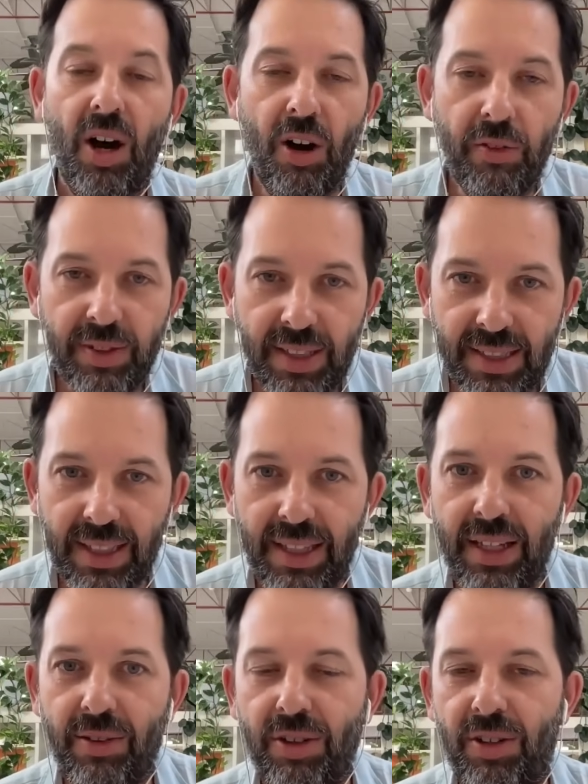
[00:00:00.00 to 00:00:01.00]
Obviously,
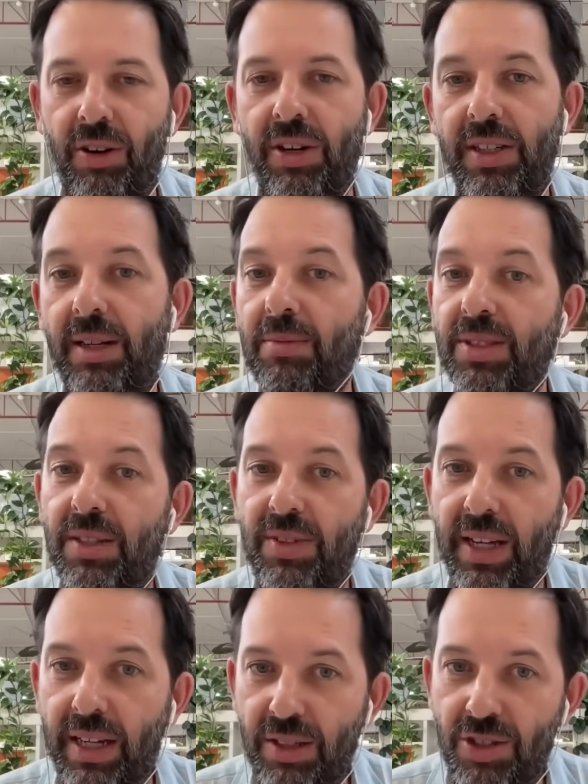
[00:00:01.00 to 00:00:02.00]
there are growing numbers of
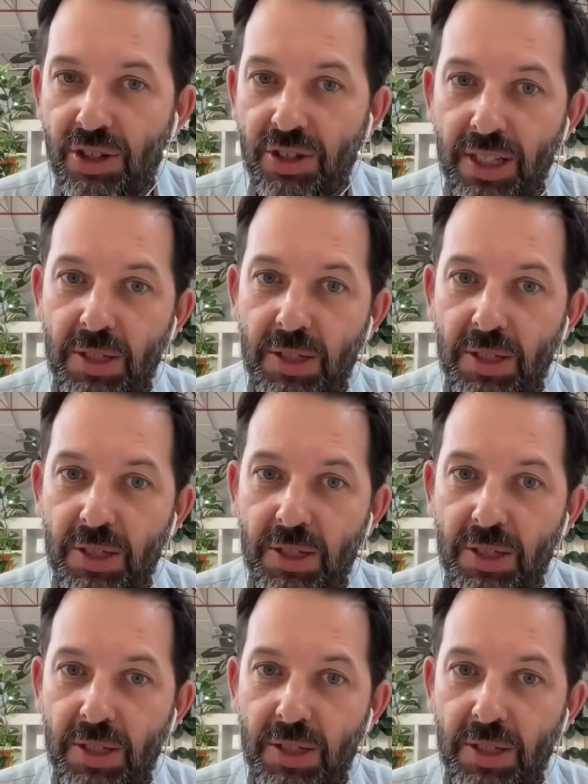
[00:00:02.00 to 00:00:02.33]
young Jews,